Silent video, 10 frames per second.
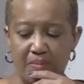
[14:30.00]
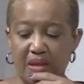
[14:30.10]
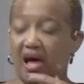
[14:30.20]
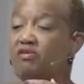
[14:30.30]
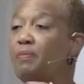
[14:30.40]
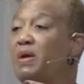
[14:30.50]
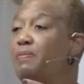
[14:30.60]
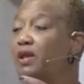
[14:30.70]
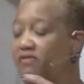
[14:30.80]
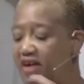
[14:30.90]
Beloved
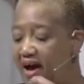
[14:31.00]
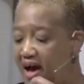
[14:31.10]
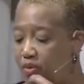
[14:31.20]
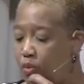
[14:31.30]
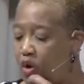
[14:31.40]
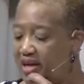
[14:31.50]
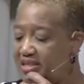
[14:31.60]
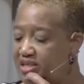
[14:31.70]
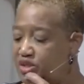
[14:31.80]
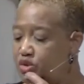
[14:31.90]
people of God, what
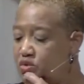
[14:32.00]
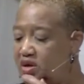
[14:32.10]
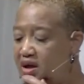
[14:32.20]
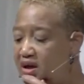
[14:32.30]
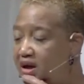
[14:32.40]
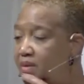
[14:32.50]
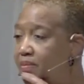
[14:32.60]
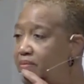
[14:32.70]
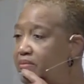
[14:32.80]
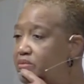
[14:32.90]
did you
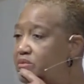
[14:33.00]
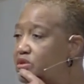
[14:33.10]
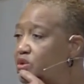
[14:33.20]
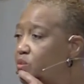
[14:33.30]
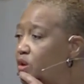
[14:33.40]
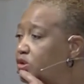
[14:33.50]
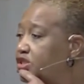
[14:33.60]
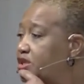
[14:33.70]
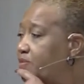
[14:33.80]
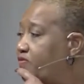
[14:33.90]
come to
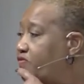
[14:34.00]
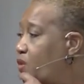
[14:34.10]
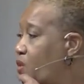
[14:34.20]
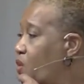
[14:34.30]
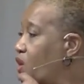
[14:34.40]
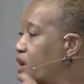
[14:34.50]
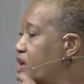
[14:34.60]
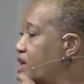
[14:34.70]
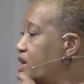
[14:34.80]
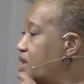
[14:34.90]
worship for
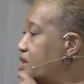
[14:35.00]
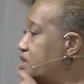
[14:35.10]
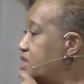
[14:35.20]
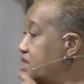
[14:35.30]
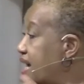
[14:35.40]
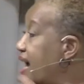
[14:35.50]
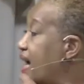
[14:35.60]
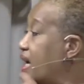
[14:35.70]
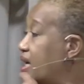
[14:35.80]
today?